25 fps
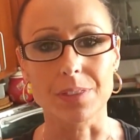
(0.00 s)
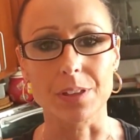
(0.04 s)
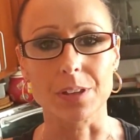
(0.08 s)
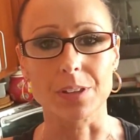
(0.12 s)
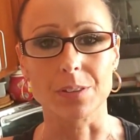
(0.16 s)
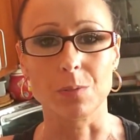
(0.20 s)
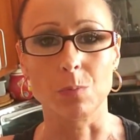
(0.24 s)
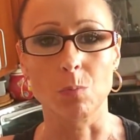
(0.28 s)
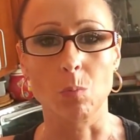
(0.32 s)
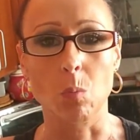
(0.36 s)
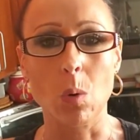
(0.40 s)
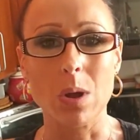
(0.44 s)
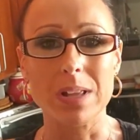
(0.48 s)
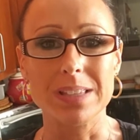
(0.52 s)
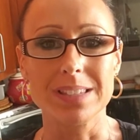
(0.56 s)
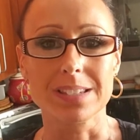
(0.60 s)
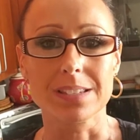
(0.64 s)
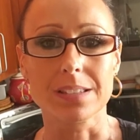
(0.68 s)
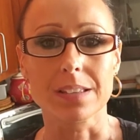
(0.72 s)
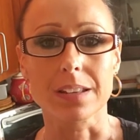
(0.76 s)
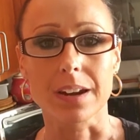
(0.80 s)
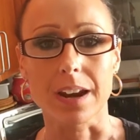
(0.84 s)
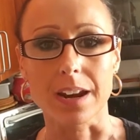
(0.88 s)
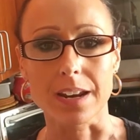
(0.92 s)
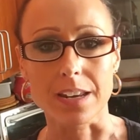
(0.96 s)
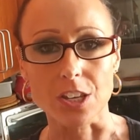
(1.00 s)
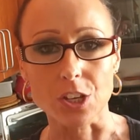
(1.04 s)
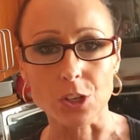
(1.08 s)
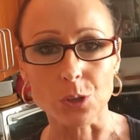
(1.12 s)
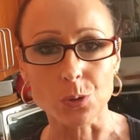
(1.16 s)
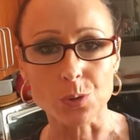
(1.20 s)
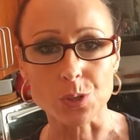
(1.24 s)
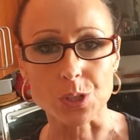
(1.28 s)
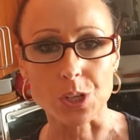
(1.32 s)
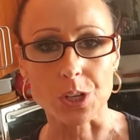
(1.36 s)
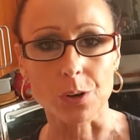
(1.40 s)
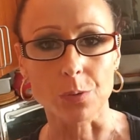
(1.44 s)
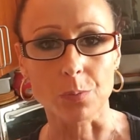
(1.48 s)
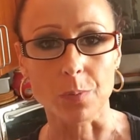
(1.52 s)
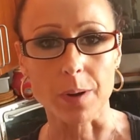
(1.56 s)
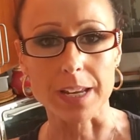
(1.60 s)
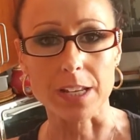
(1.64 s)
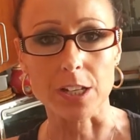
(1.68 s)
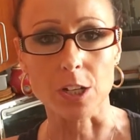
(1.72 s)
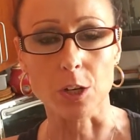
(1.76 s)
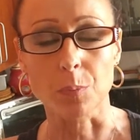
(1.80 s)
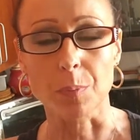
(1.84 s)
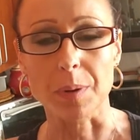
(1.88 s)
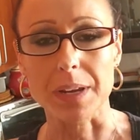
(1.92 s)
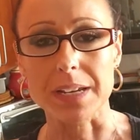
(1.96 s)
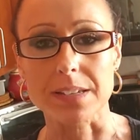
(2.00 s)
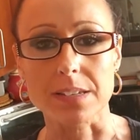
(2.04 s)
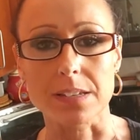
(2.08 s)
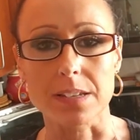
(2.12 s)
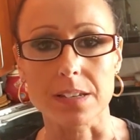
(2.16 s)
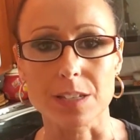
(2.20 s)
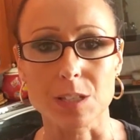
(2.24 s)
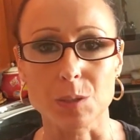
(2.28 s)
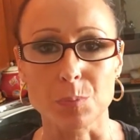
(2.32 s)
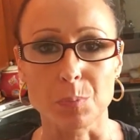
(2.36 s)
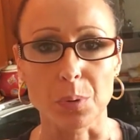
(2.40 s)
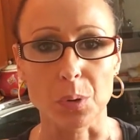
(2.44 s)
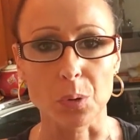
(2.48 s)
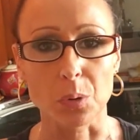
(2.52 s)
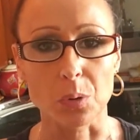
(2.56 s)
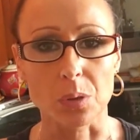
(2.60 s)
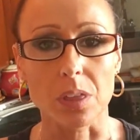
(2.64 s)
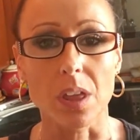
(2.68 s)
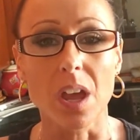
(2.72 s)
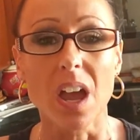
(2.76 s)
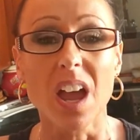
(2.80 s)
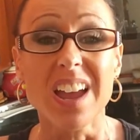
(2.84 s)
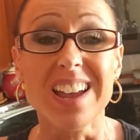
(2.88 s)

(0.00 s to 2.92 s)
the ones that I use on a regular basis, both